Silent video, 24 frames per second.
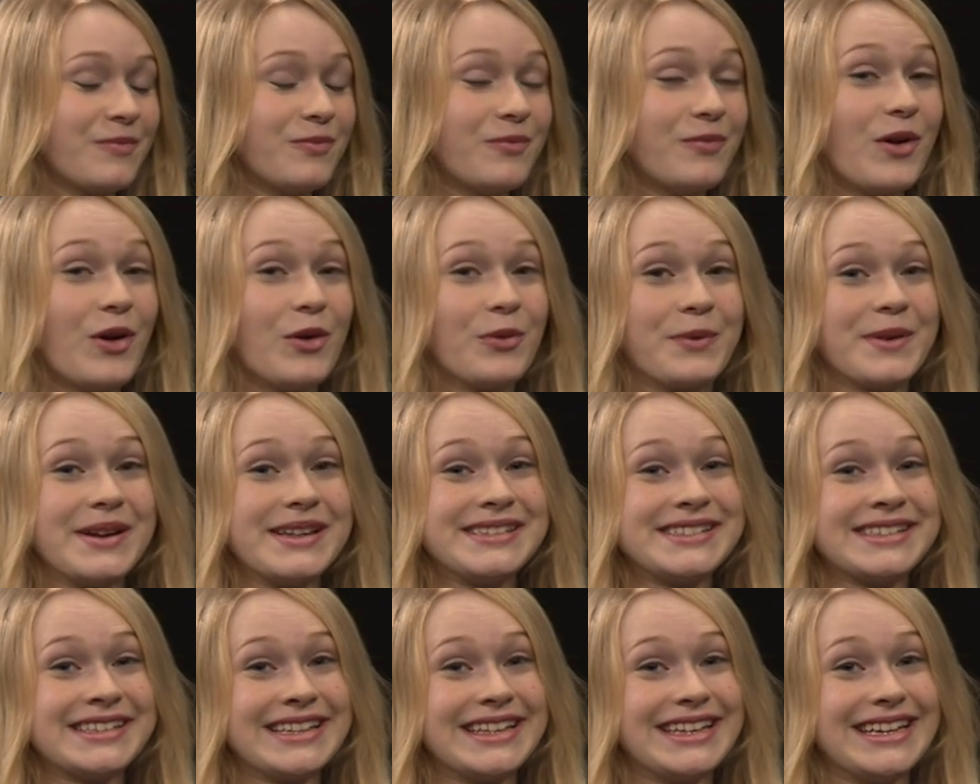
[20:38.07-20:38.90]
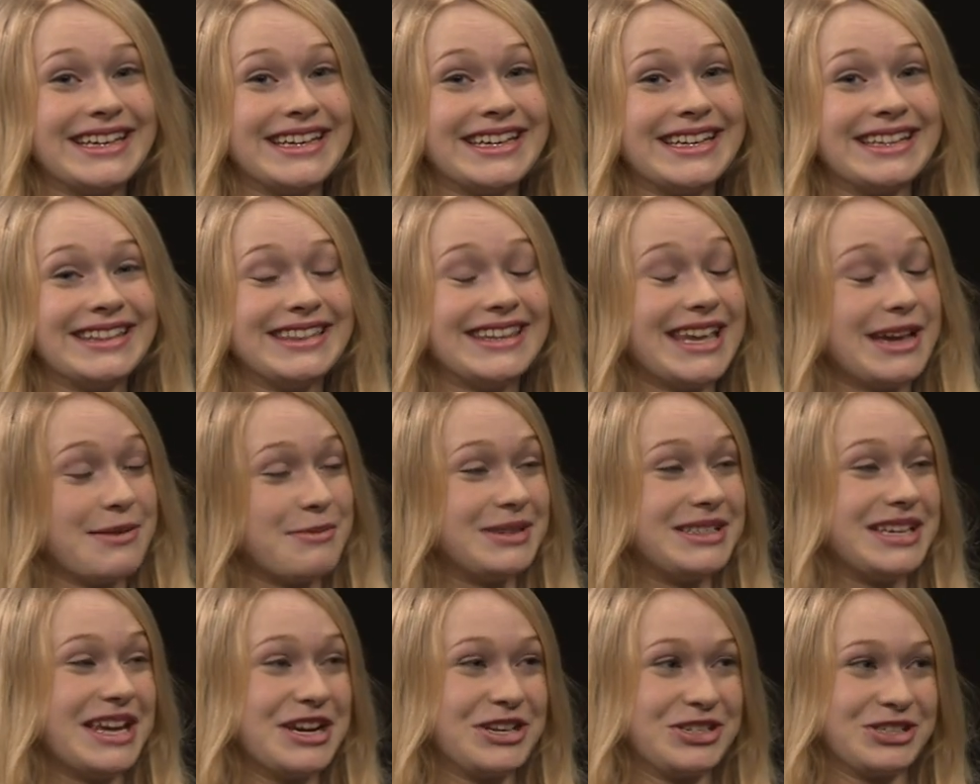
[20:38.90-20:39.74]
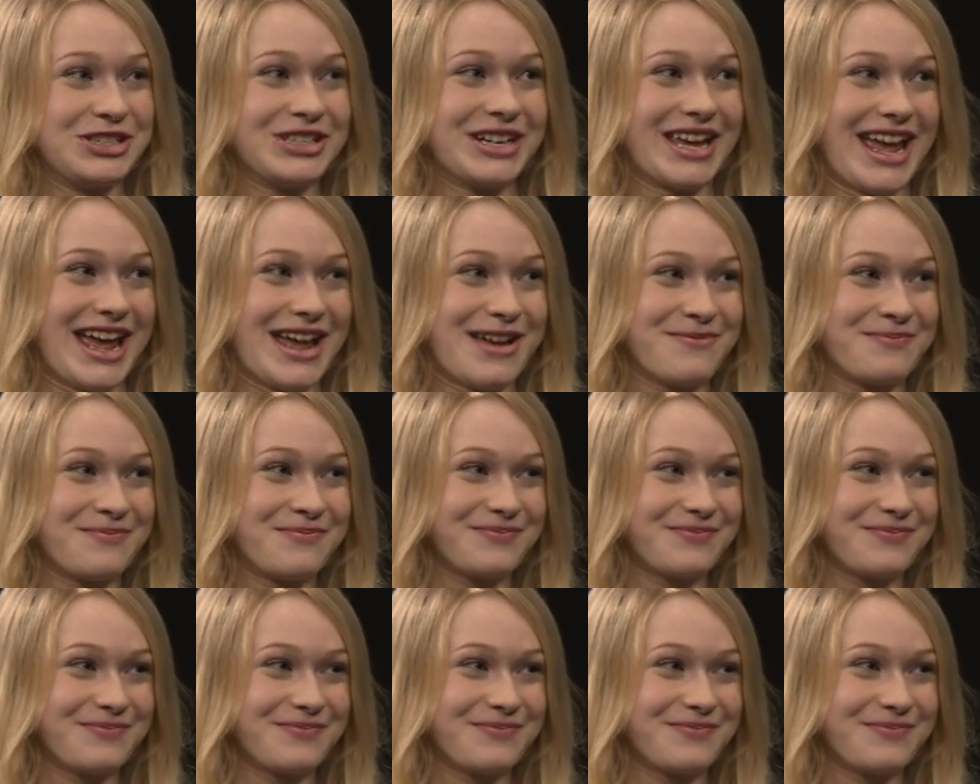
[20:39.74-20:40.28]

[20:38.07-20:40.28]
Well, recently, The Imitation Game.